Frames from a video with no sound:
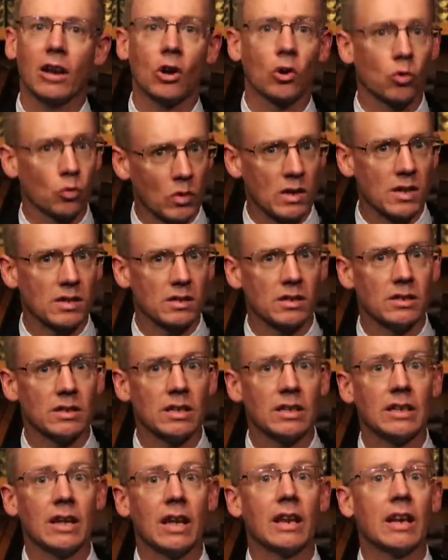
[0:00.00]
a reason
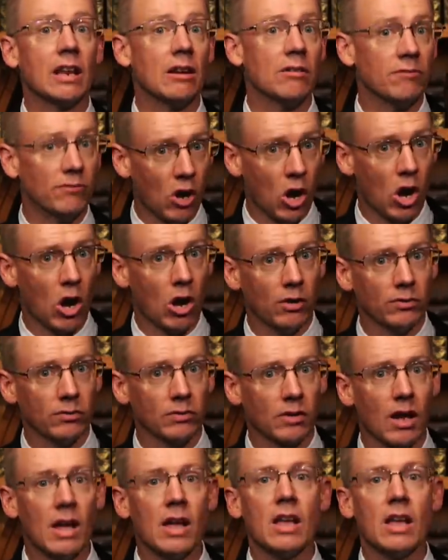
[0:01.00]
to get involved